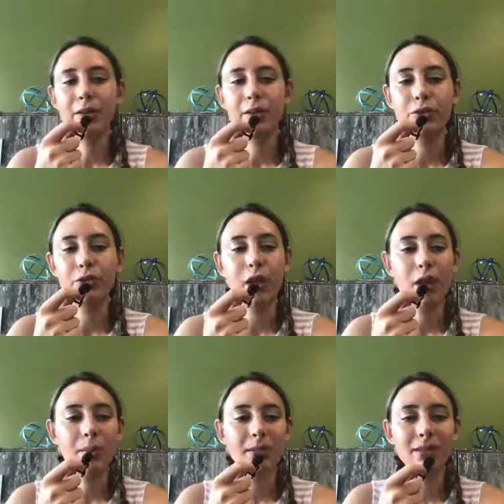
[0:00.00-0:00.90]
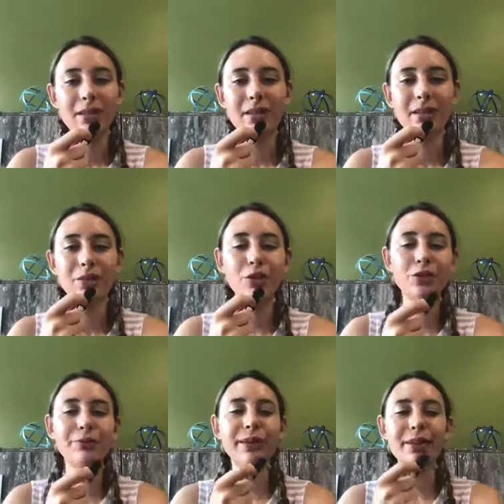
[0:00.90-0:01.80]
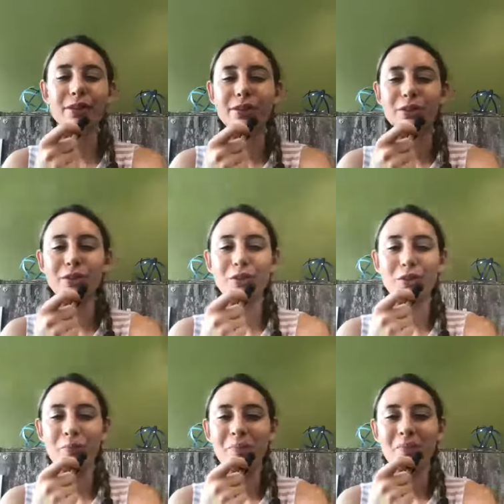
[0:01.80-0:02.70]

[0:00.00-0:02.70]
new jobs new careers new